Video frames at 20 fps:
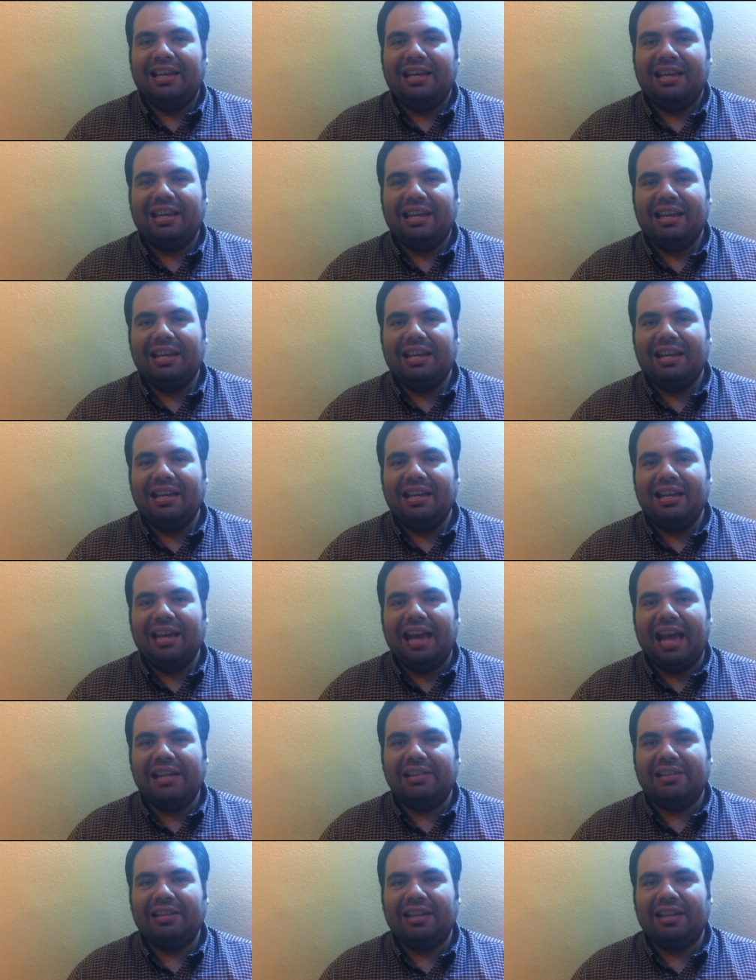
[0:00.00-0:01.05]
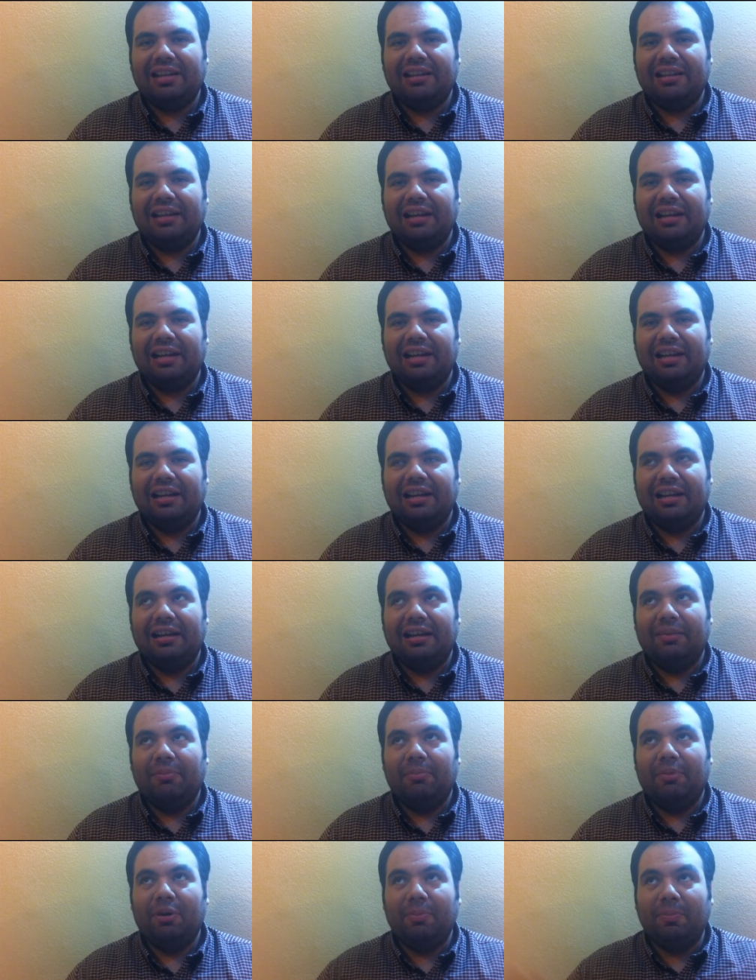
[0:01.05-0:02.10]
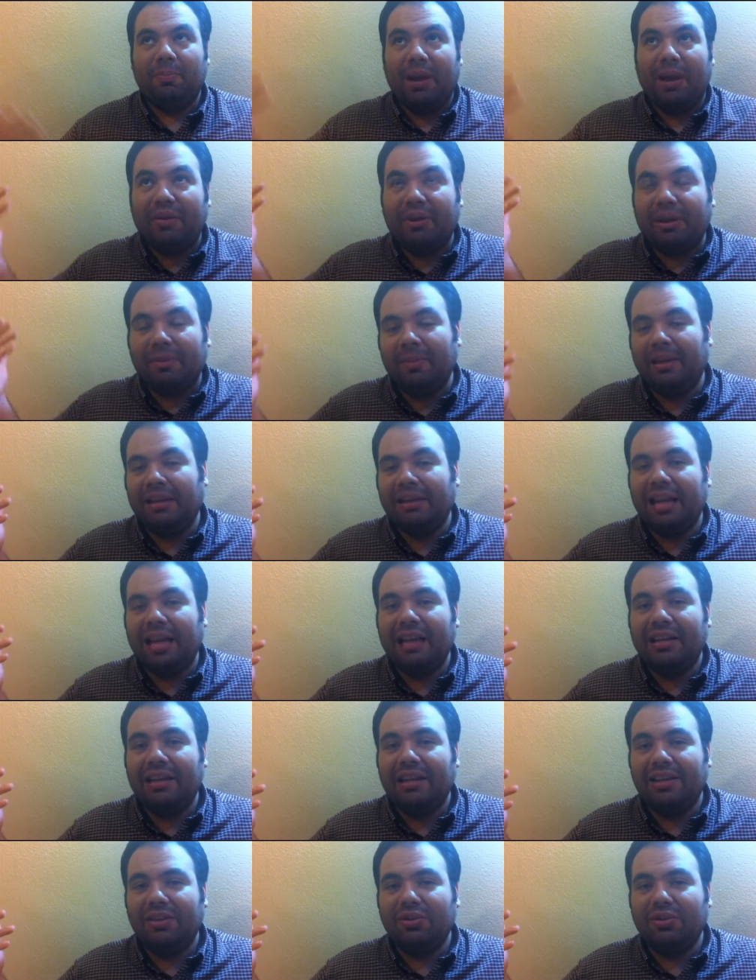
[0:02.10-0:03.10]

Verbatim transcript: he has kind of like a barbaric mentality.